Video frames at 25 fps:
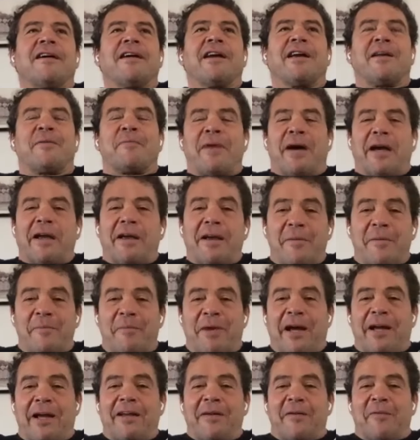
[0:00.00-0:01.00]
And my
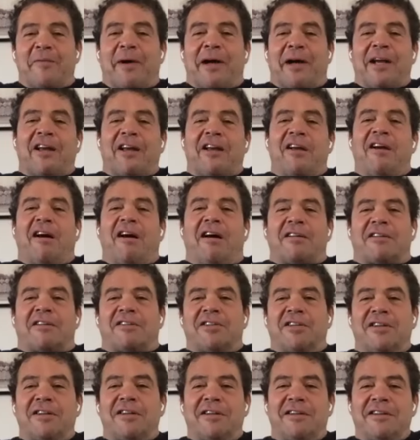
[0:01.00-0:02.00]
my my gut
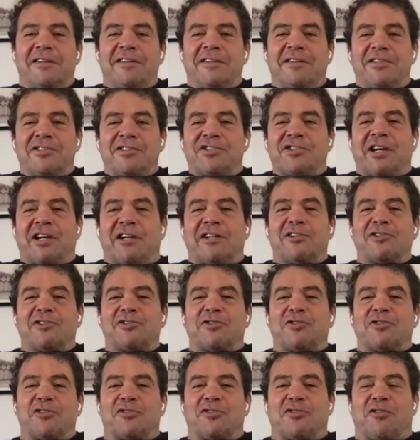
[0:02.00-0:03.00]
started to,
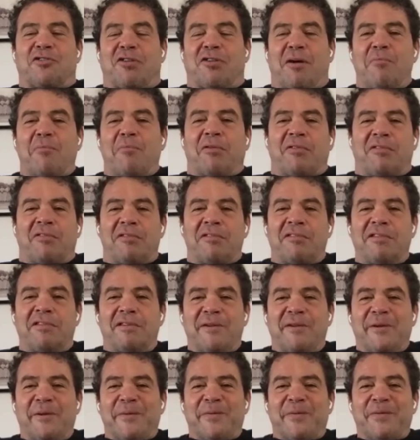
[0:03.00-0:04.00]
to crumble
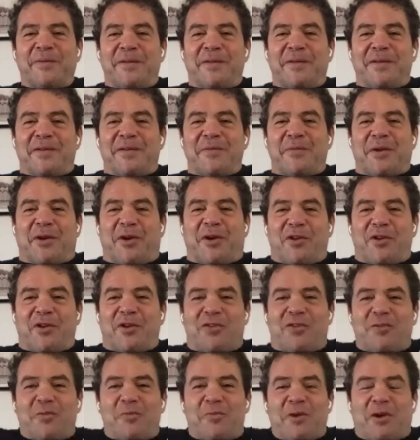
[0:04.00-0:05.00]
because
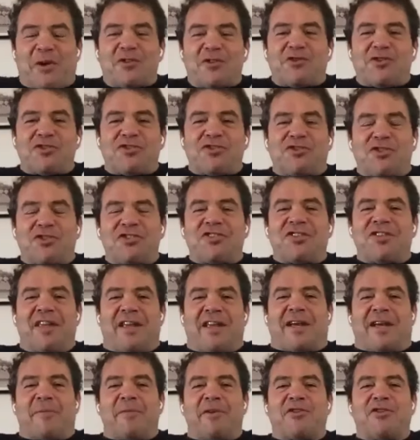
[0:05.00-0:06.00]
because just just
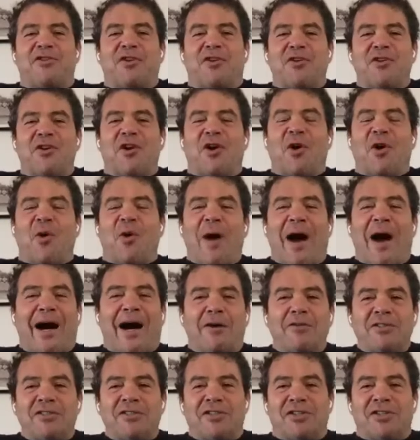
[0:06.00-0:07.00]
think. I mean, you're gonna go
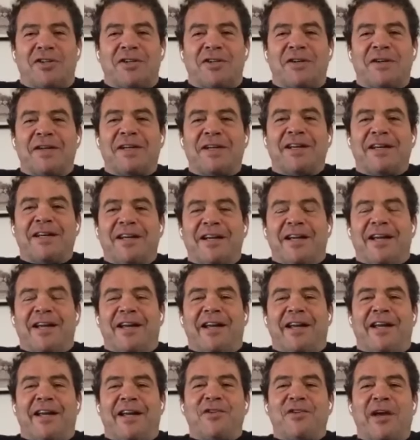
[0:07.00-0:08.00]
out
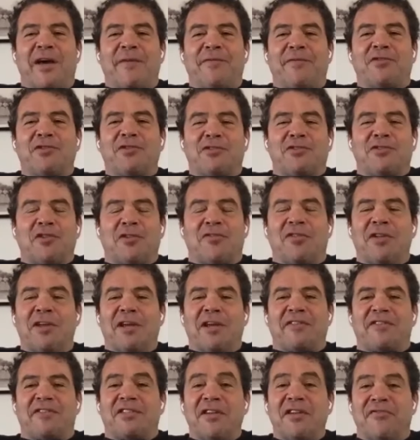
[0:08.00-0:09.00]
and you have to, to
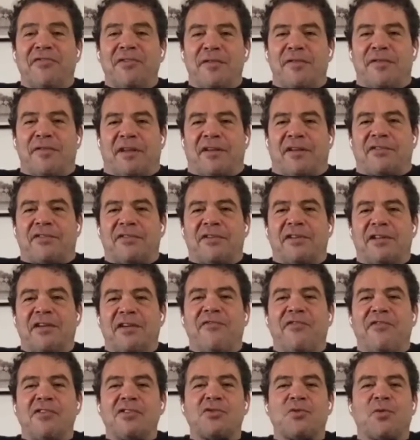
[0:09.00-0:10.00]
think of different things.
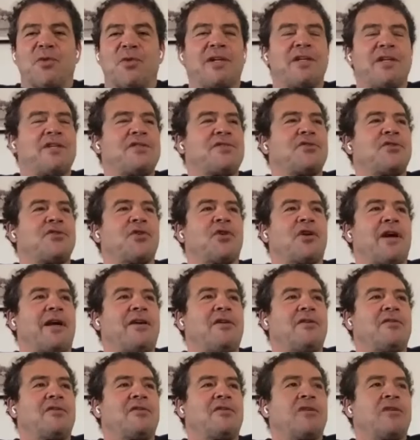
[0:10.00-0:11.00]
The first one is you
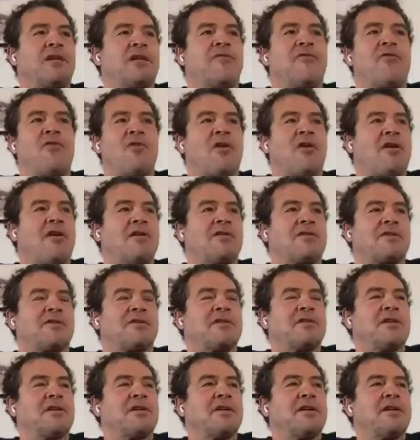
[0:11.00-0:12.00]
cannot in a
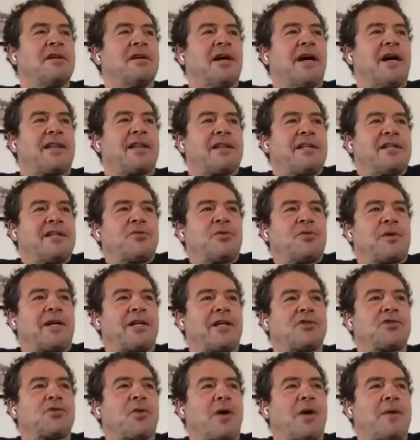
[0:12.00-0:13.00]
400, at least when
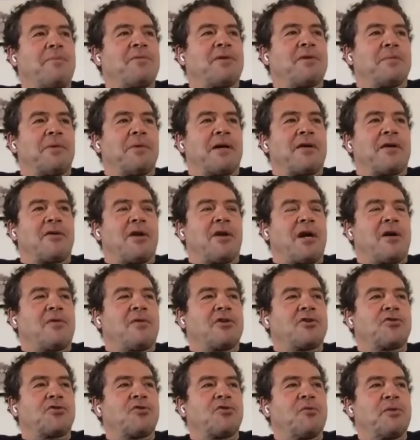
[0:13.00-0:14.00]
I swam them, I don't know how
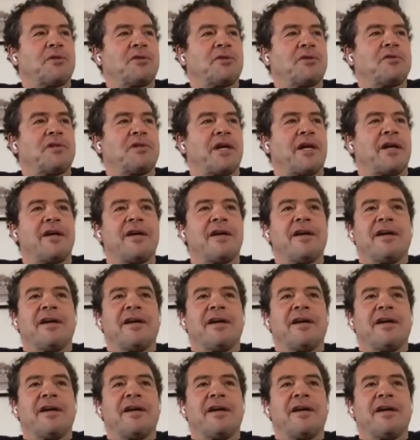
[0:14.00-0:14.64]
they swim it today.